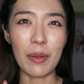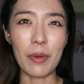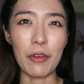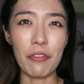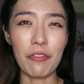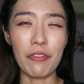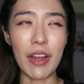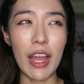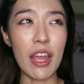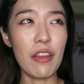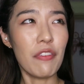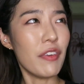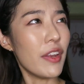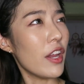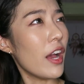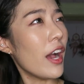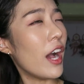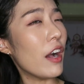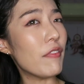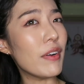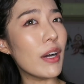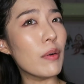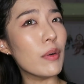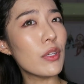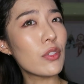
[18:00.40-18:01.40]
about
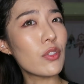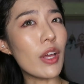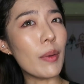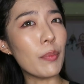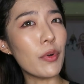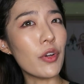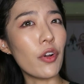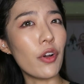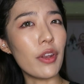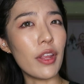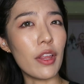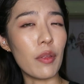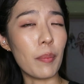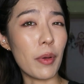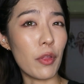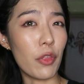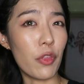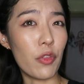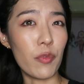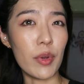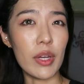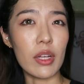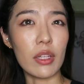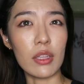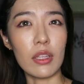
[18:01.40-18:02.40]
5.5 hours, so I put it on at about
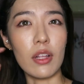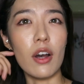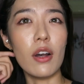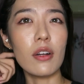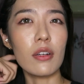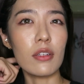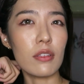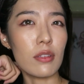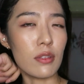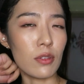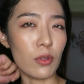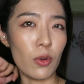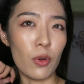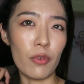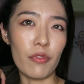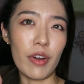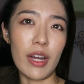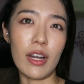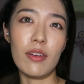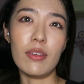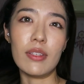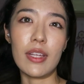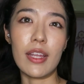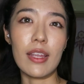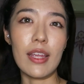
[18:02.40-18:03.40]
3 o'clock. So right
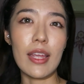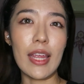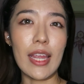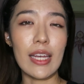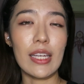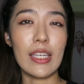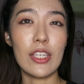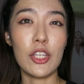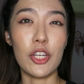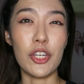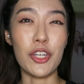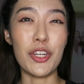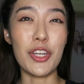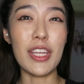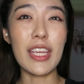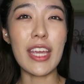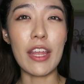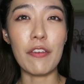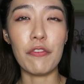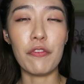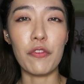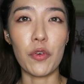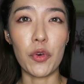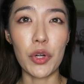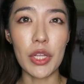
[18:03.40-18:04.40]
now it's like
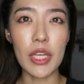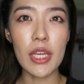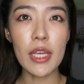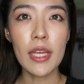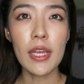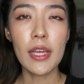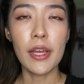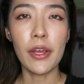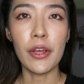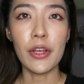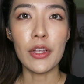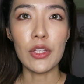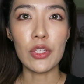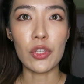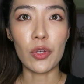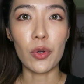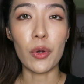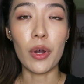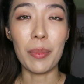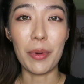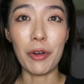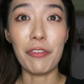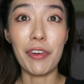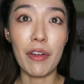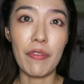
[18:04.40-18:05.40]
8:30, 8:40, so
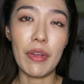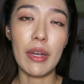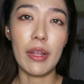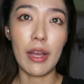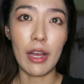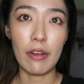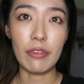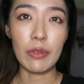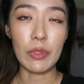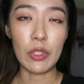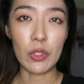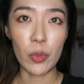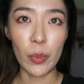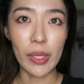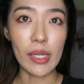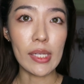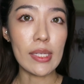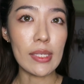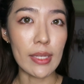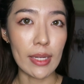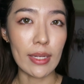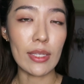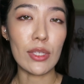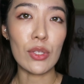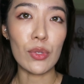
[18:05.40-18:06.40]
about 5.5 hours going
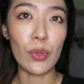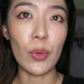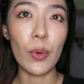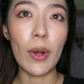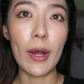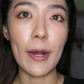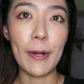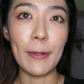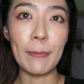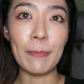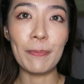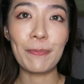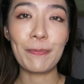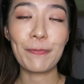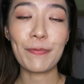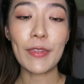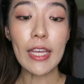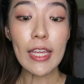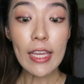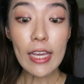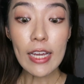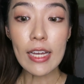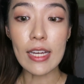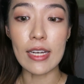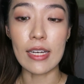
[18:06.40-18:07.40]
6. So
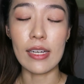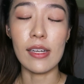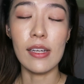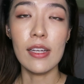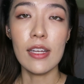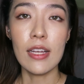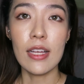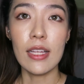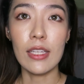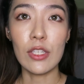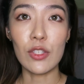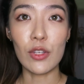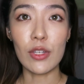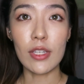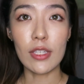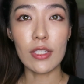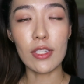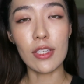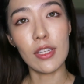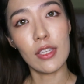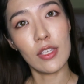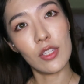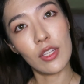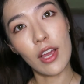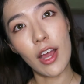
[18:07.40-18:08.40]
yeah, so this
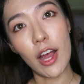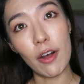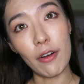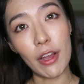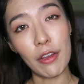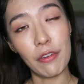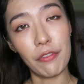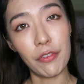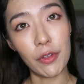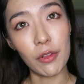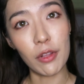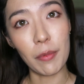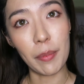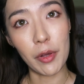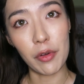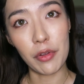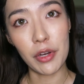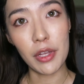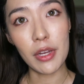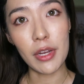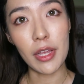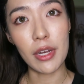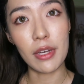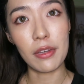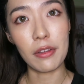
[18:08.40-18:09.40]
is how I feel about
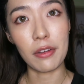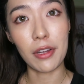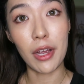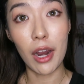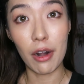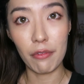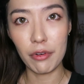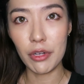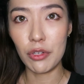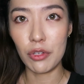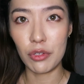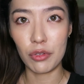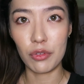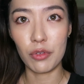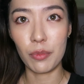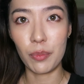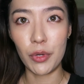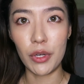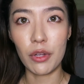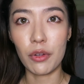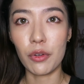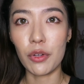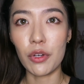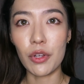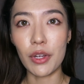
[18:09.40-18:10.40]
it. And the coverage is also
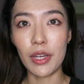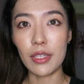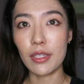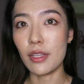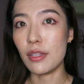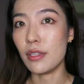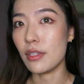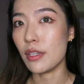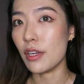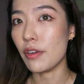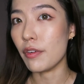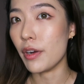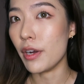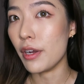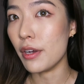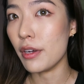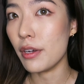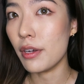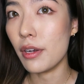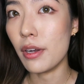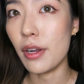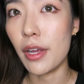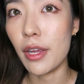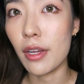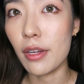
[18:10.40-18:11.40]
pretty good. You guys can see, right,
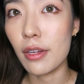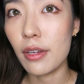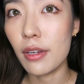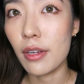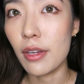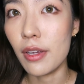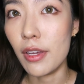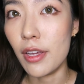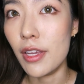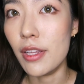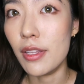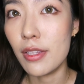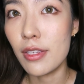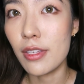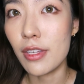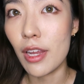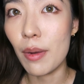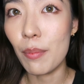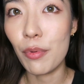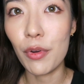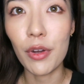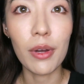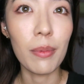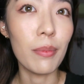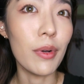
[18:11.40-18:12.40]
like it
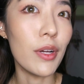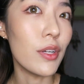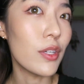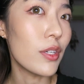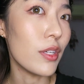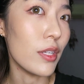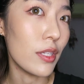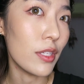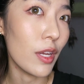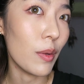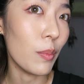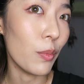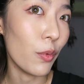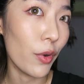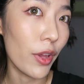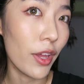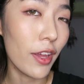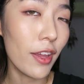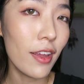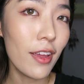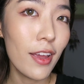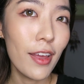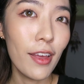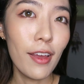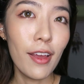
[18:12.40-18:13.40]
stayed pretty much the same
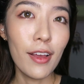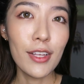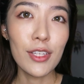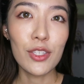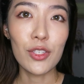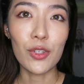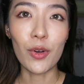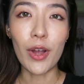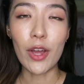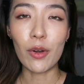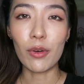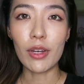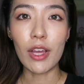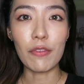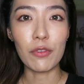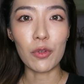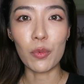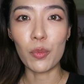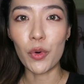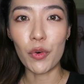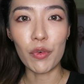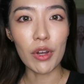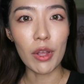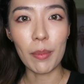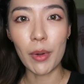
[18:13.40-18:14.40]
way, so I don't have to
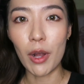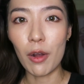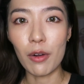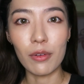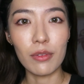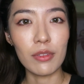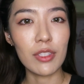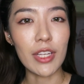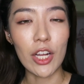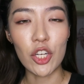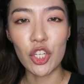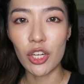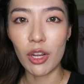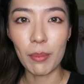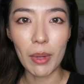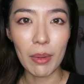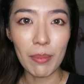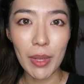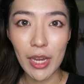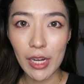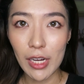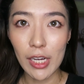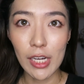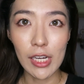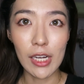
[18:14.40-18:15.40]
worry about touching up my
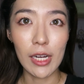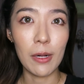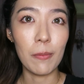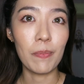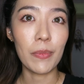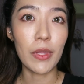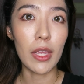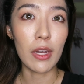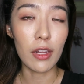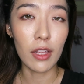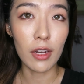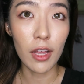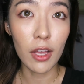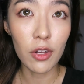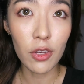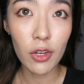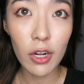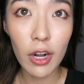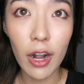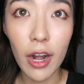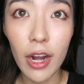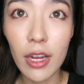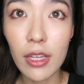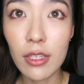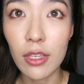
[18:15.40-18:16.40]
makeup. And then under
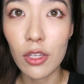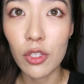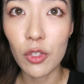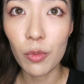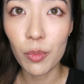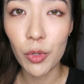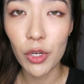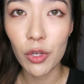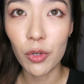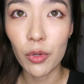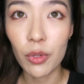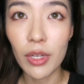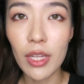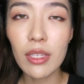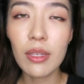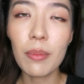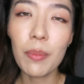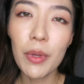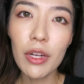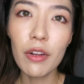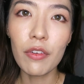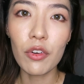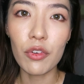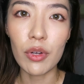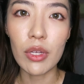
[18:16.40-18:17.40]
eyes are still pretty good. There's a
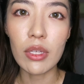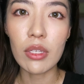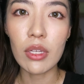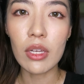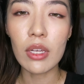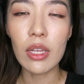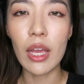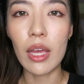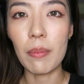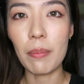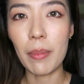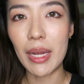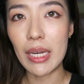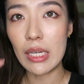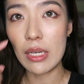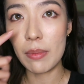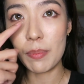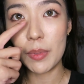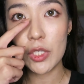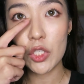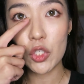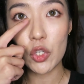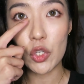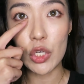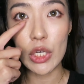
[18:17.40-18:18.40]
bit of creasing at my
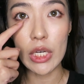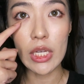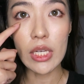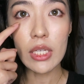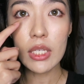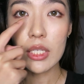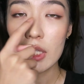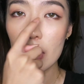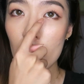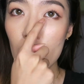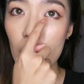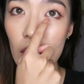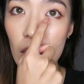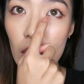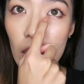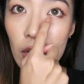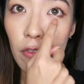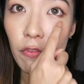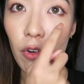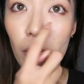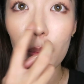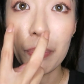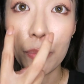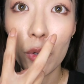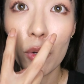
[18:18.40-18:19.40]
deepest crease
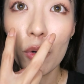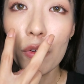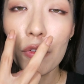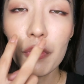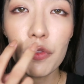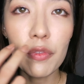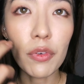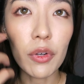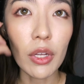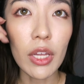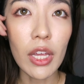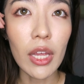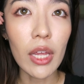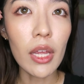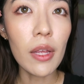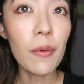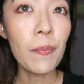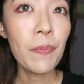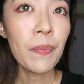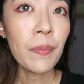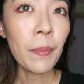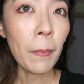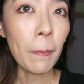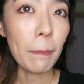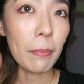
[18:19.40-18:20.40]
for both, okay,
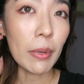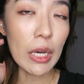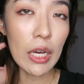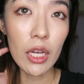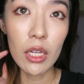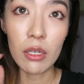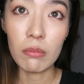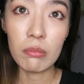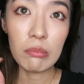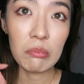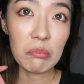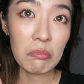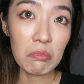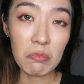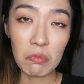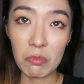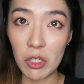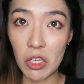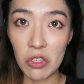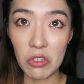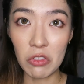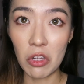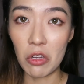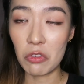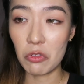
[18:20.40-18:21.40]
but
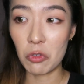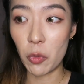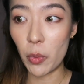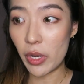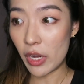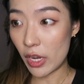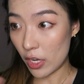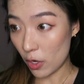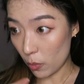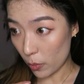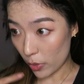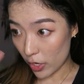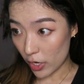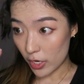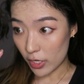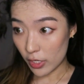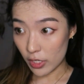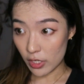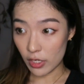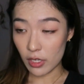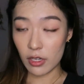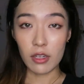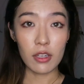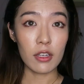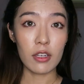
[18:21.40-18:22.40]
it's not going anywhere. It
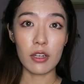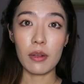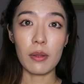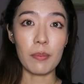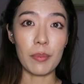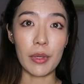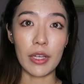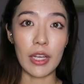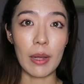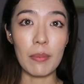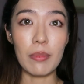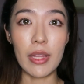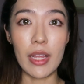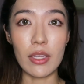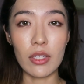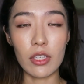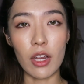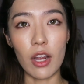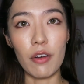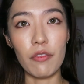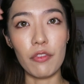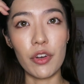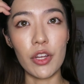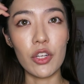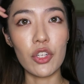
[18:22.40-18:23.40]
didn't become less
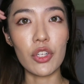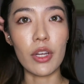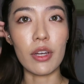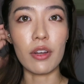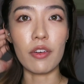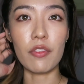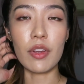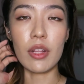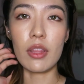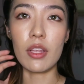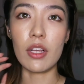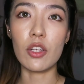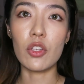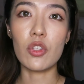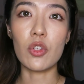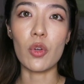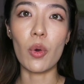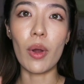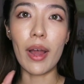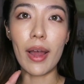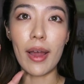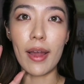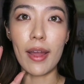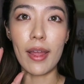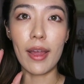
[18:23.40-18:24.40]
coverage and everything,
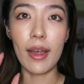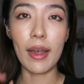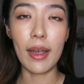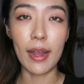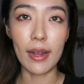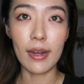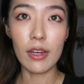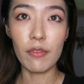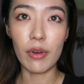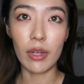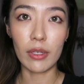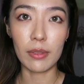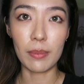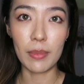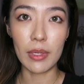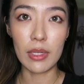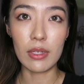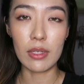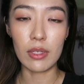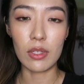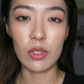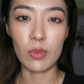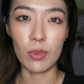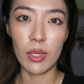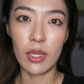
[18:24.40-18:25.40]
so I highly
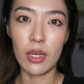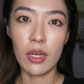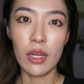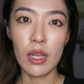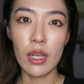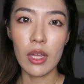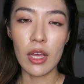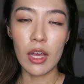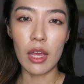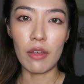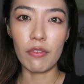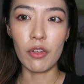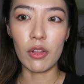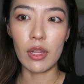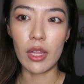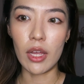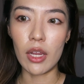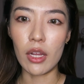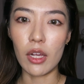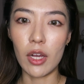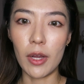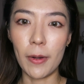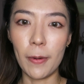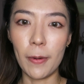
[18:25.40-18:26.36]
recommend this one. I feel like